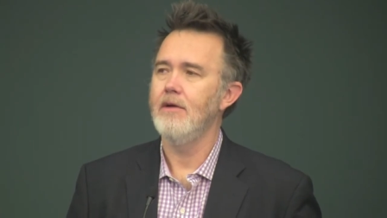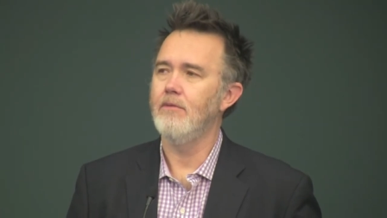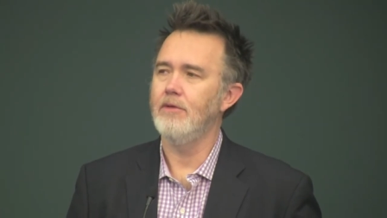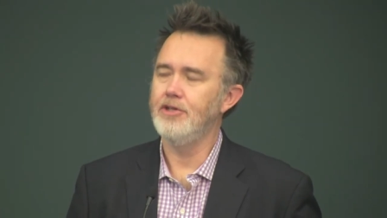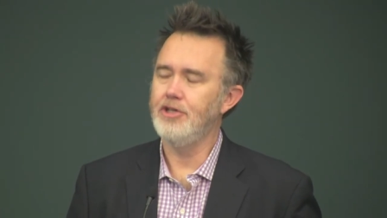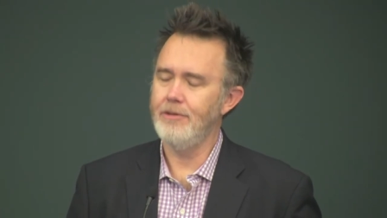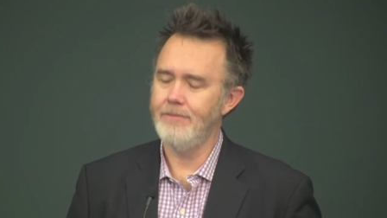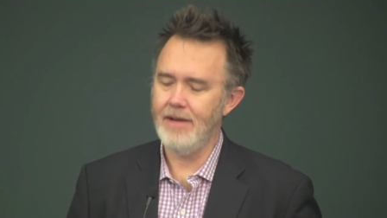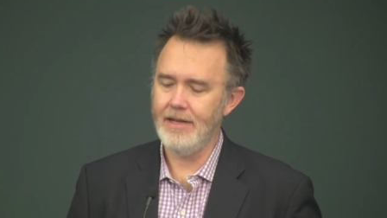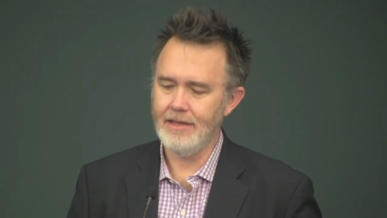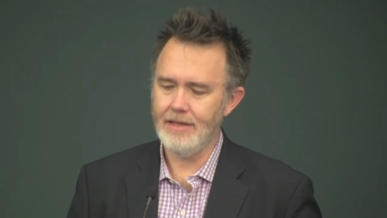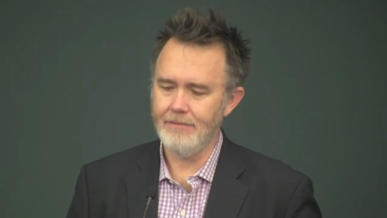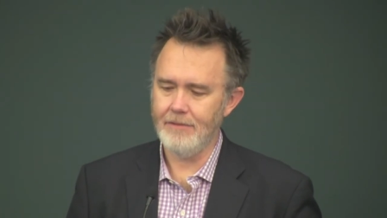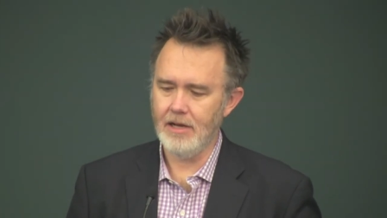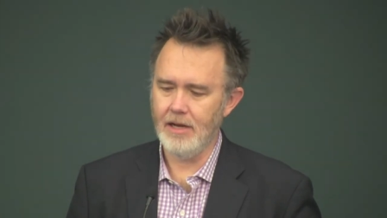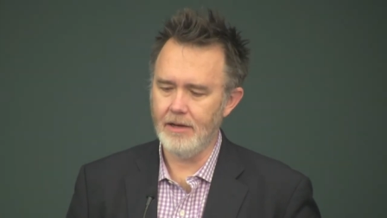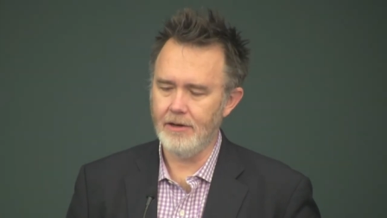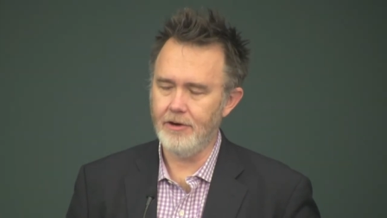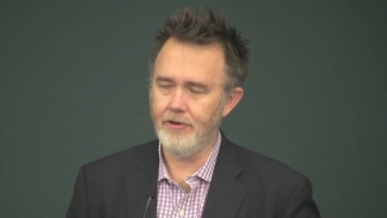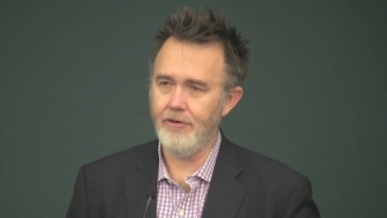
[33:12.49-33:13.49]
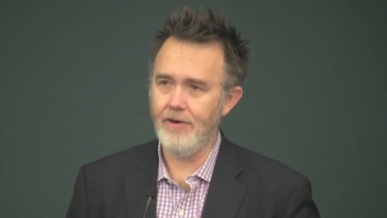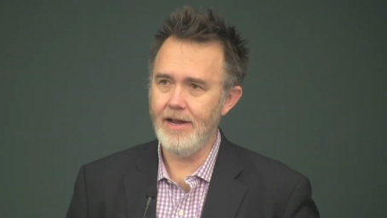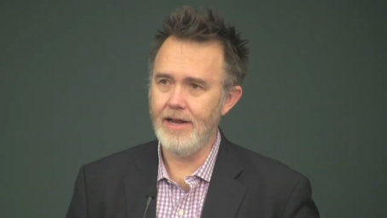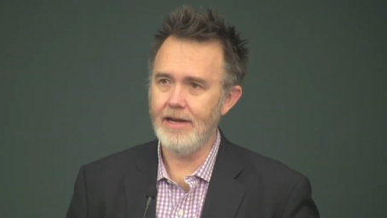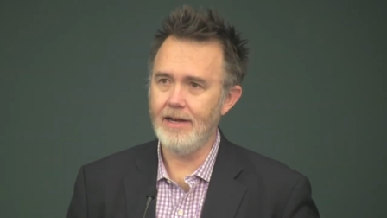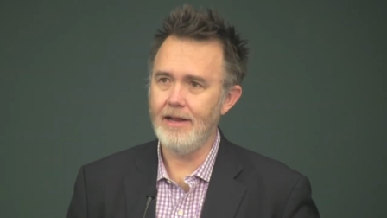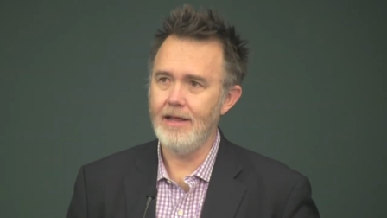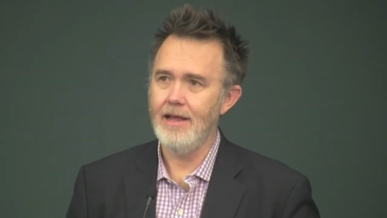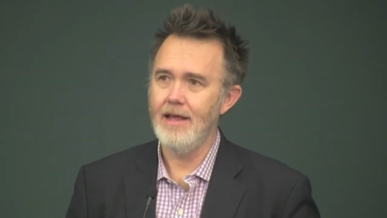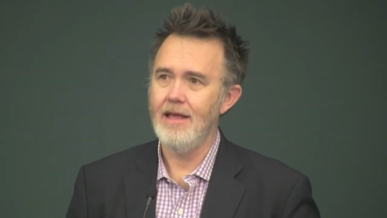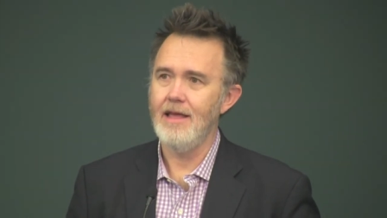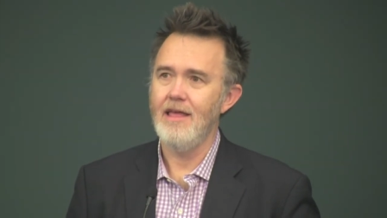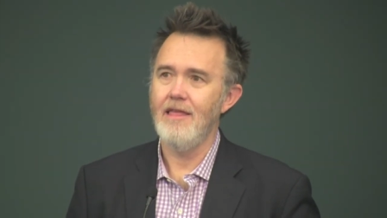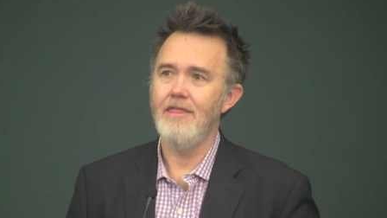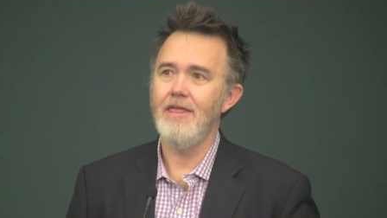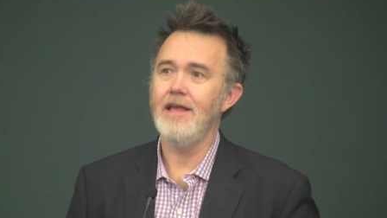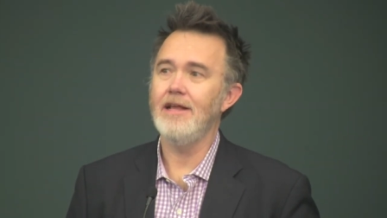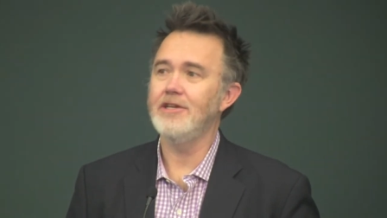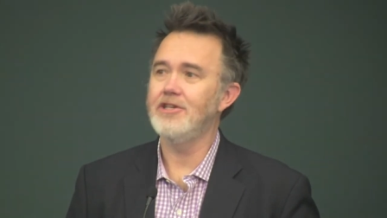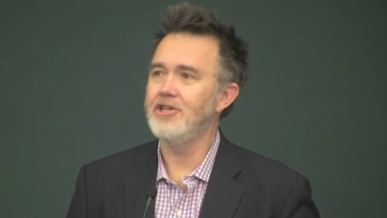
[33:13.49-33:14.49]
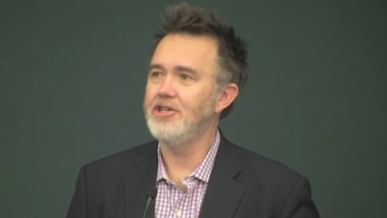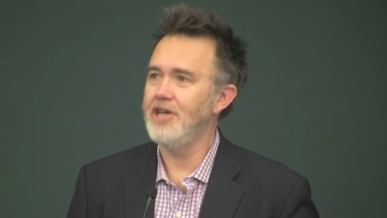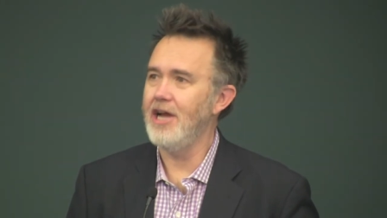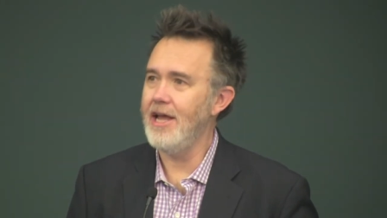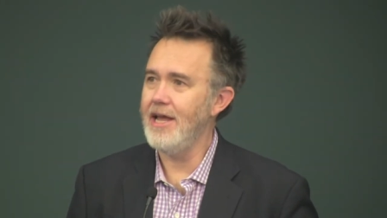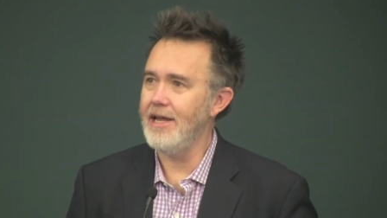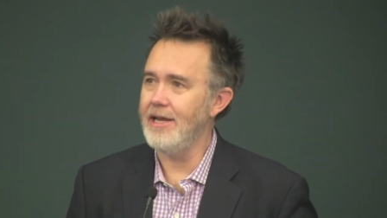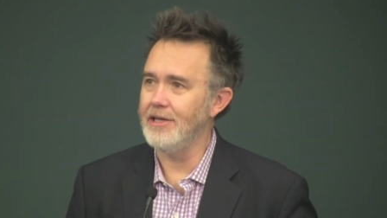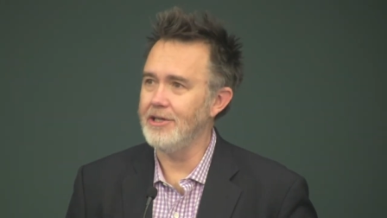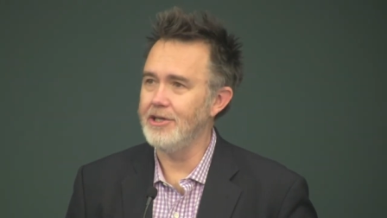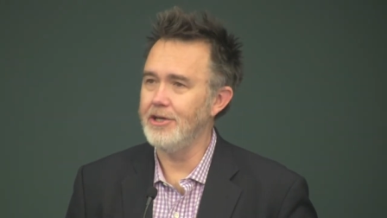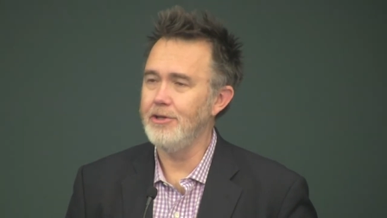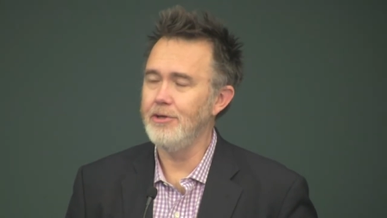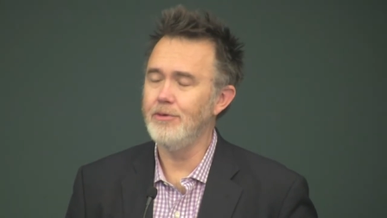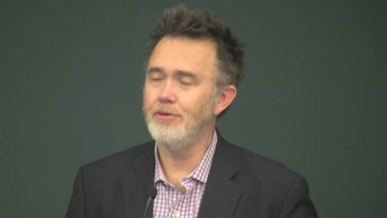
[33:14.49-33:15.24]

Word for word: once you make them concrete, things change.